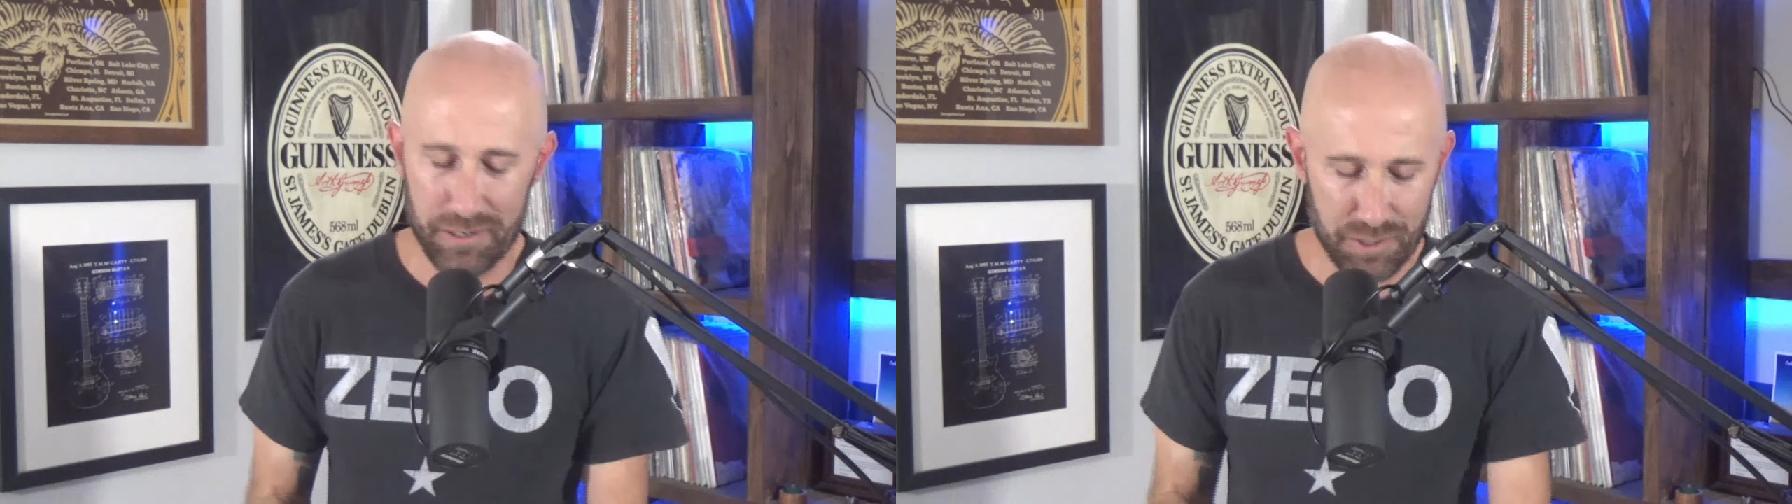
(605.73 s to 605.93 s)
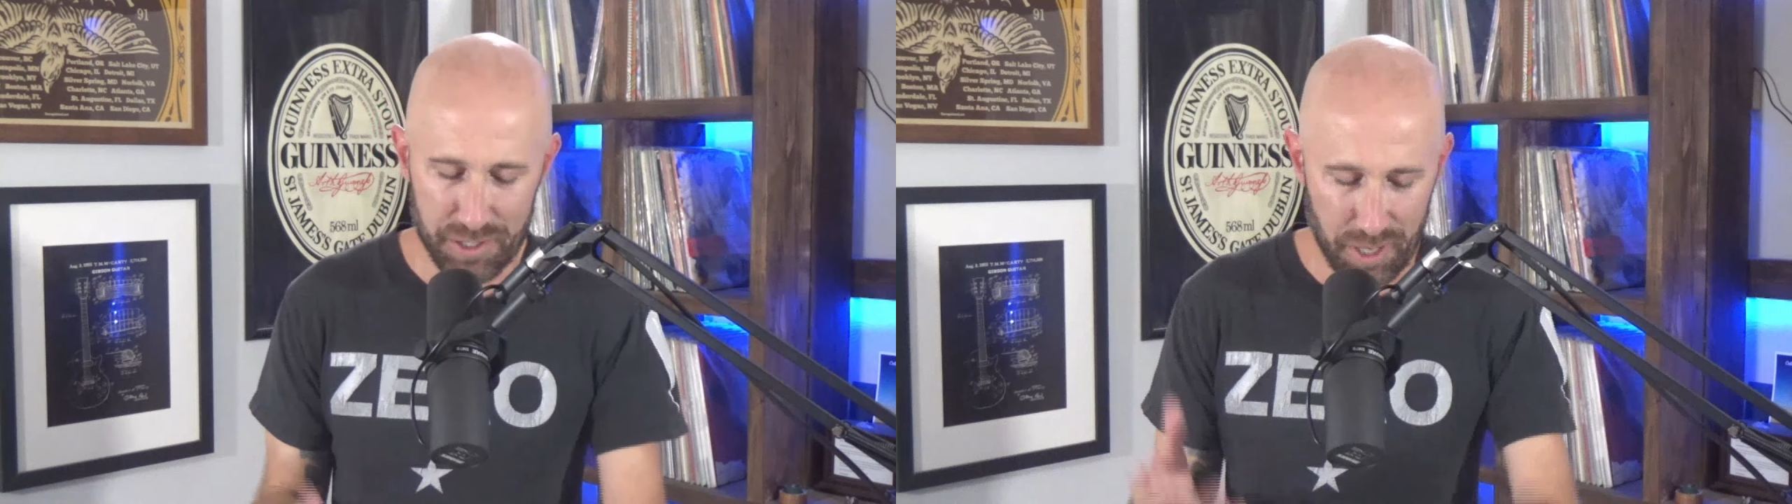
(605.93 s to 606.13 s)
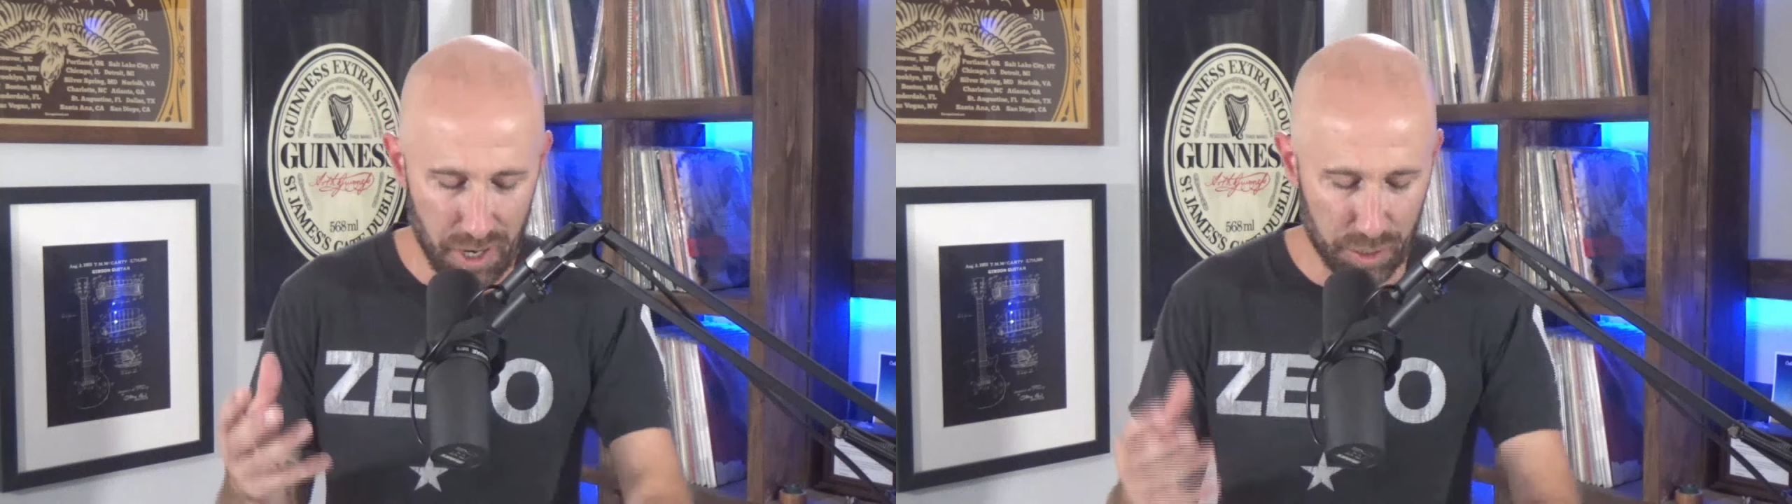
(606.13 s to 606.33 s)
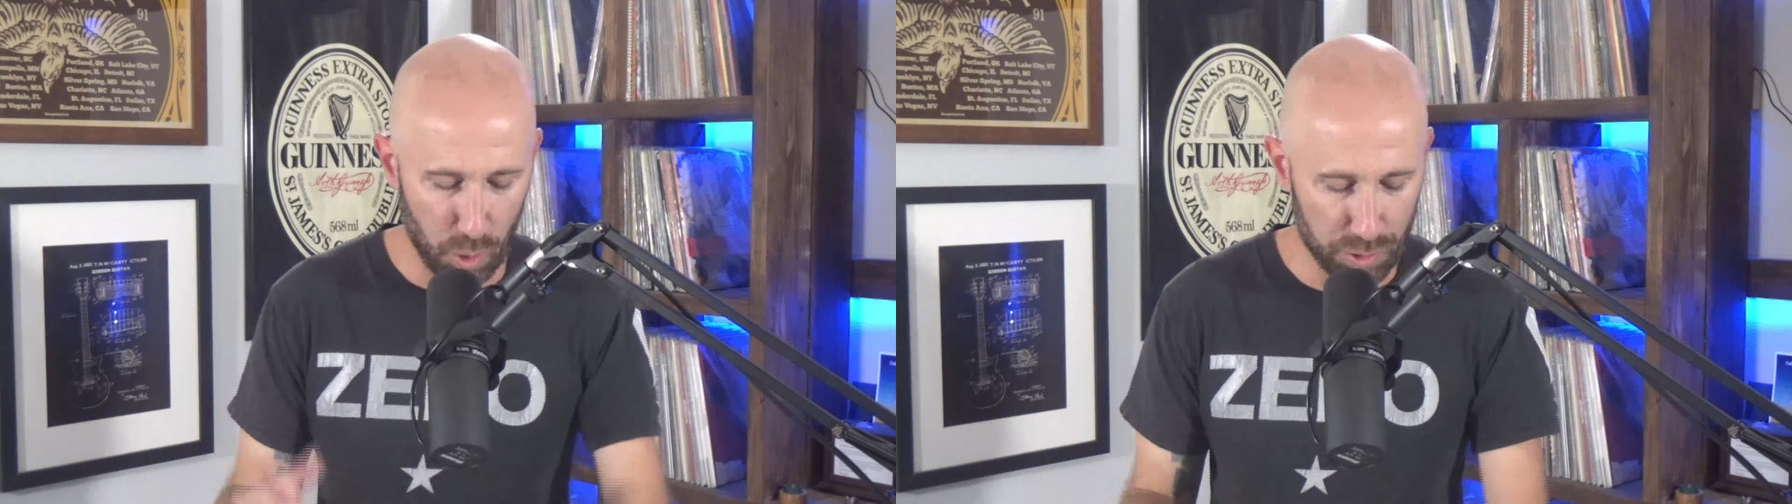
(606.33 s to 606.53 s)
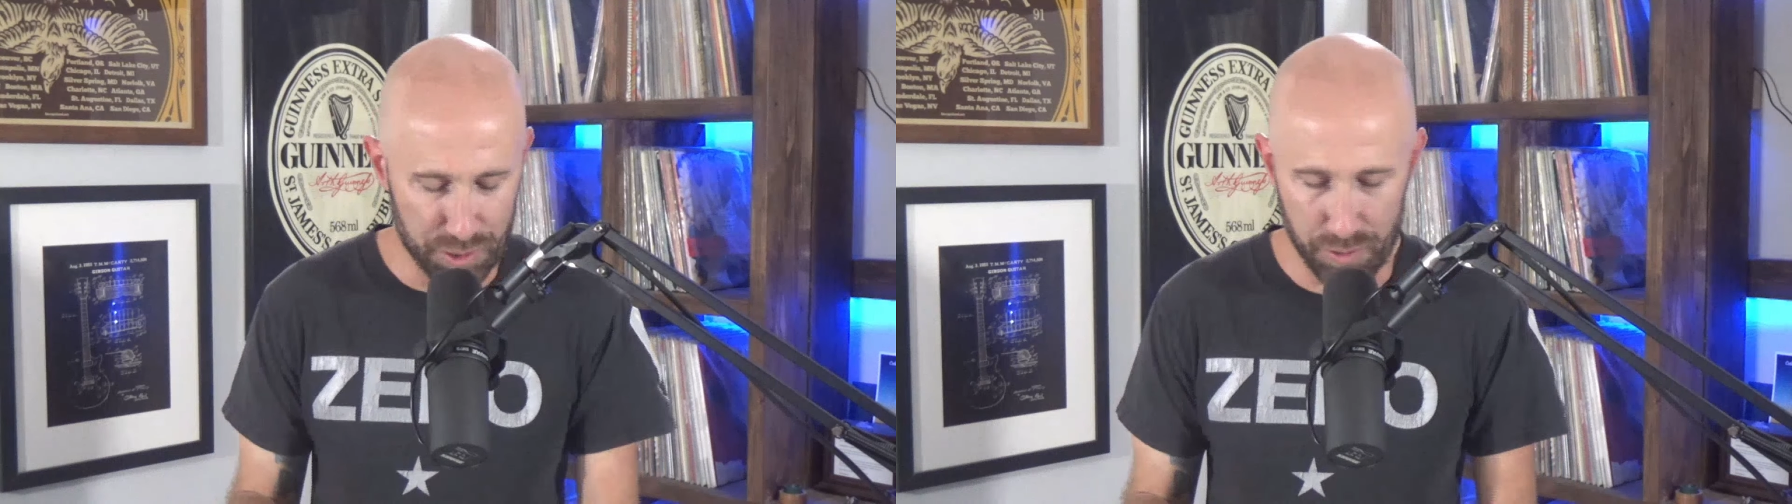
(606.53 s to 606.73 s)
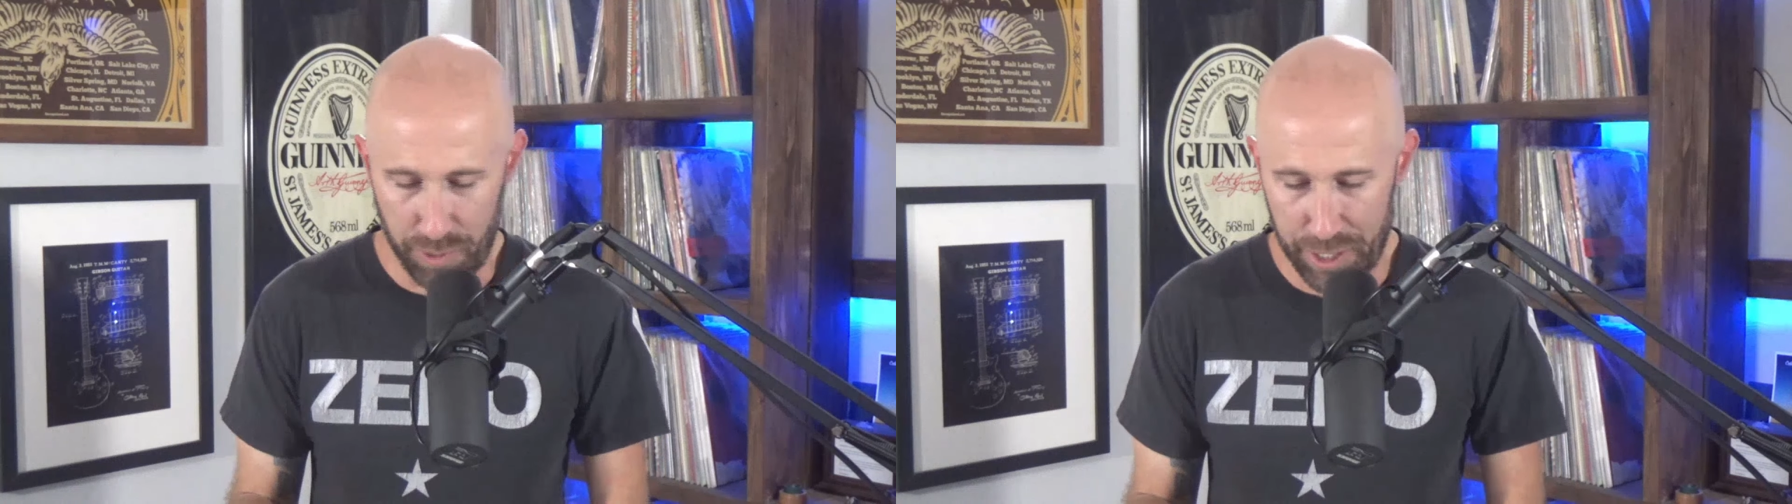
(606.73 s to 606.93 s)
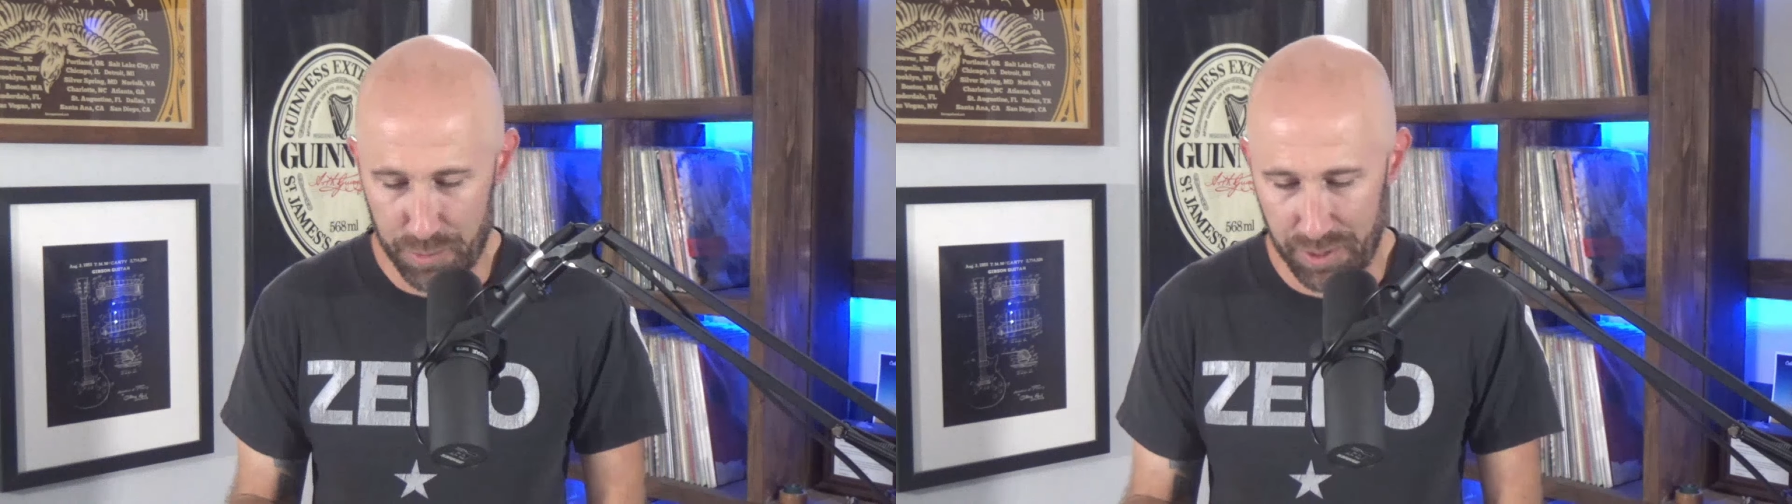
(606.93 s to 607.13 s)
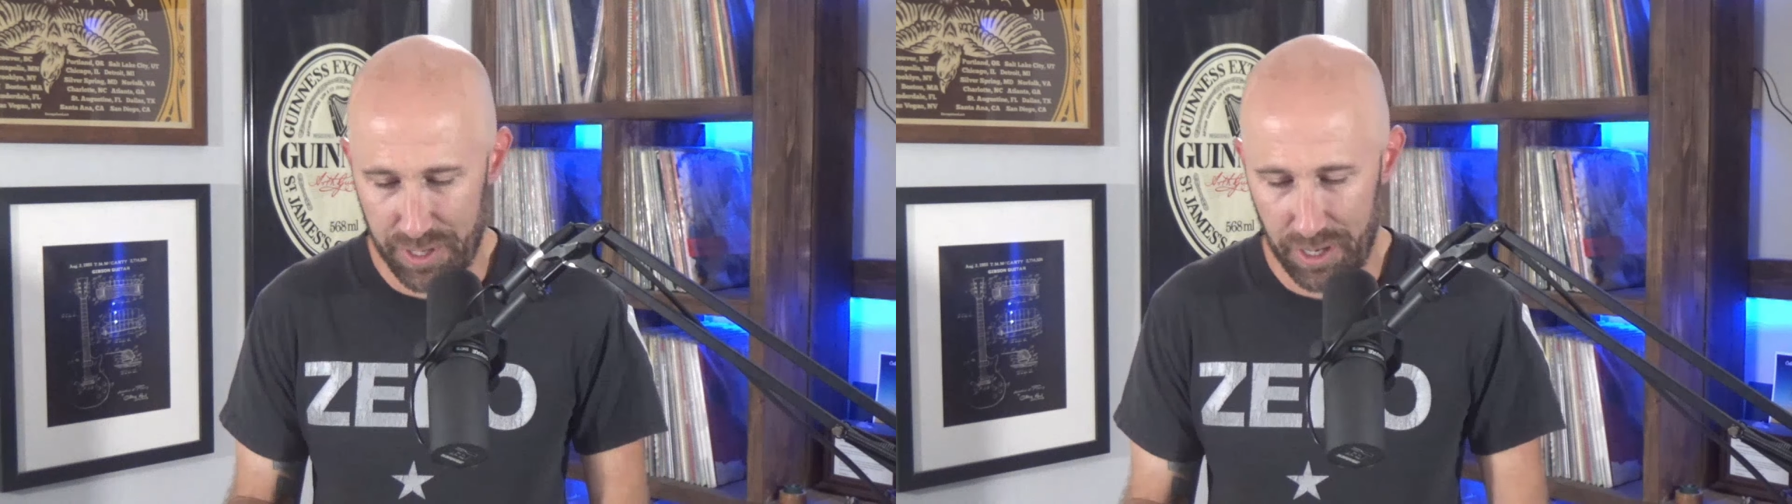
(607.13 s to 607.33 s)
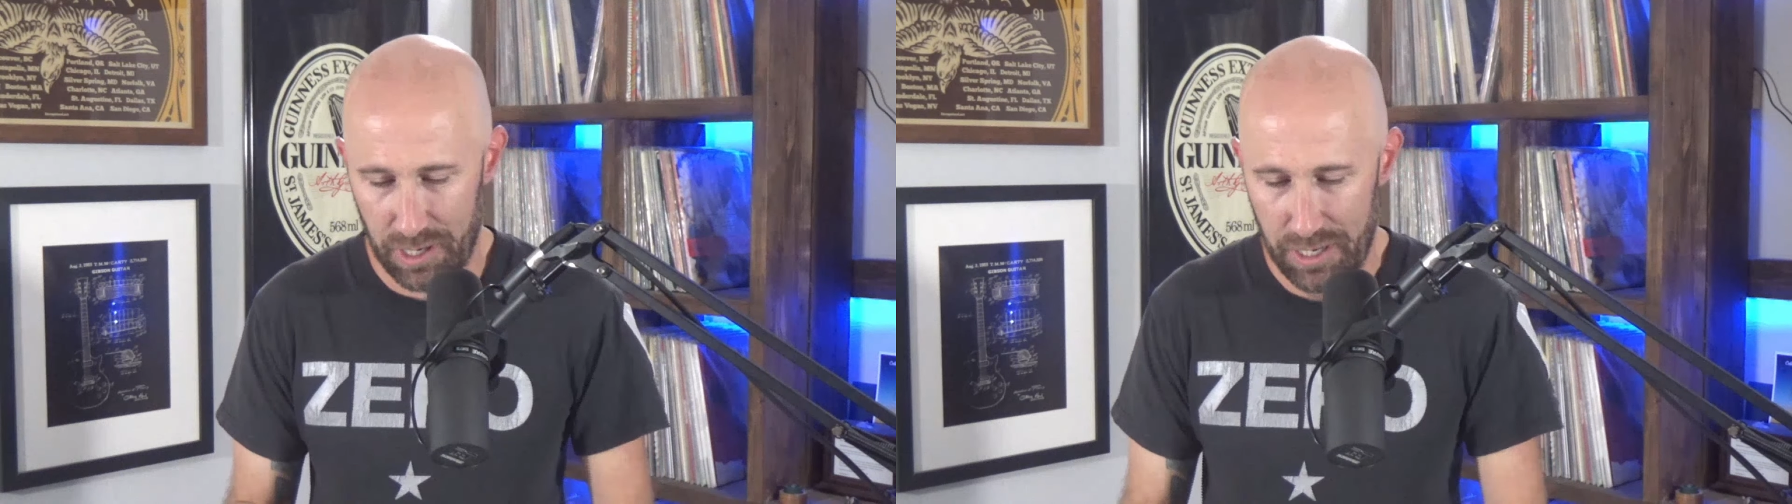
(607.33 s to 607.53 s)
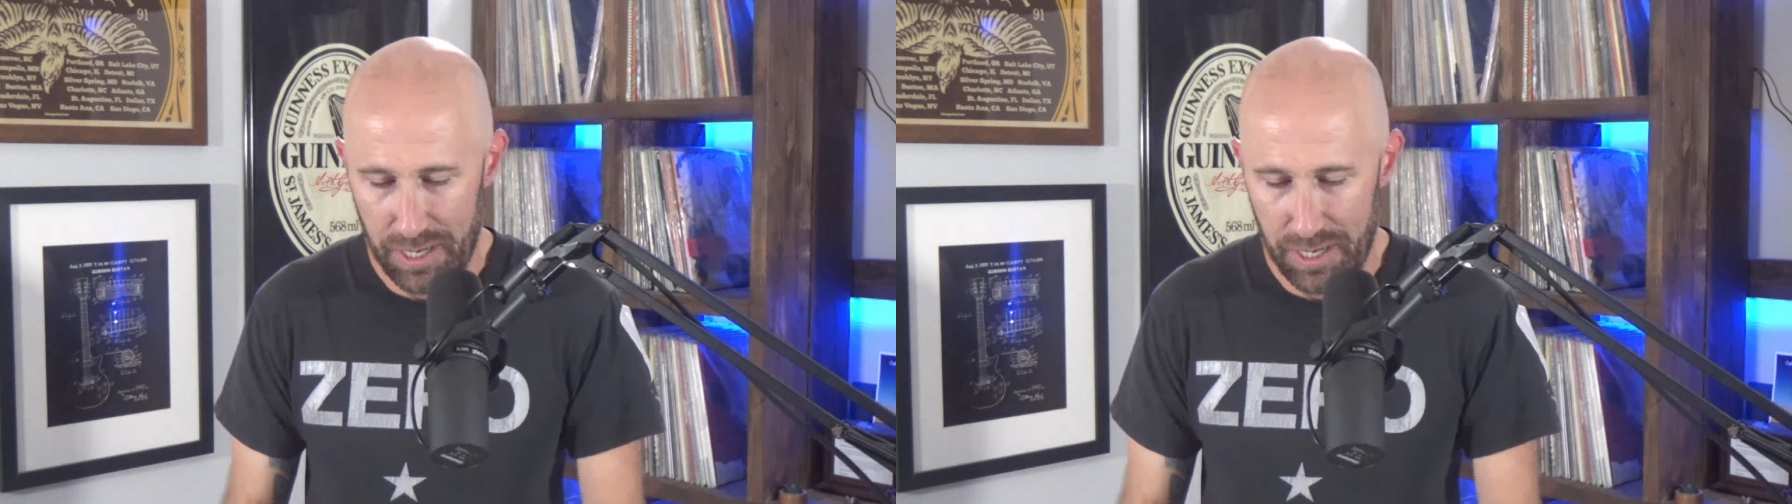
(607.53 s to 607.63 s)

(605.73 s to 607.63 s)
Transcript: Just a gorgeous arrangement there.